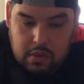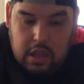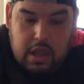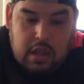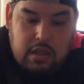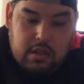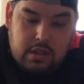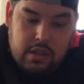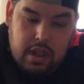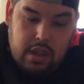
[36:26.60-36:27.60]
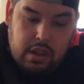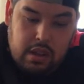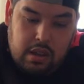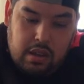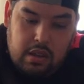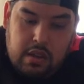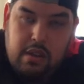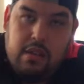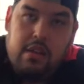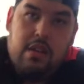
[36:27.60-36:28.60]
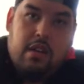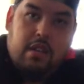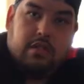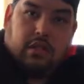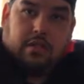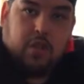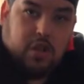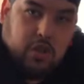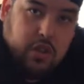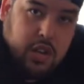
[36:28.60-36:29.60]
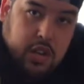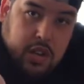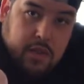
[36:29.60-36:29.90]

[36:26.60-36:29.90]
Damn, that was sick. So let me show you now.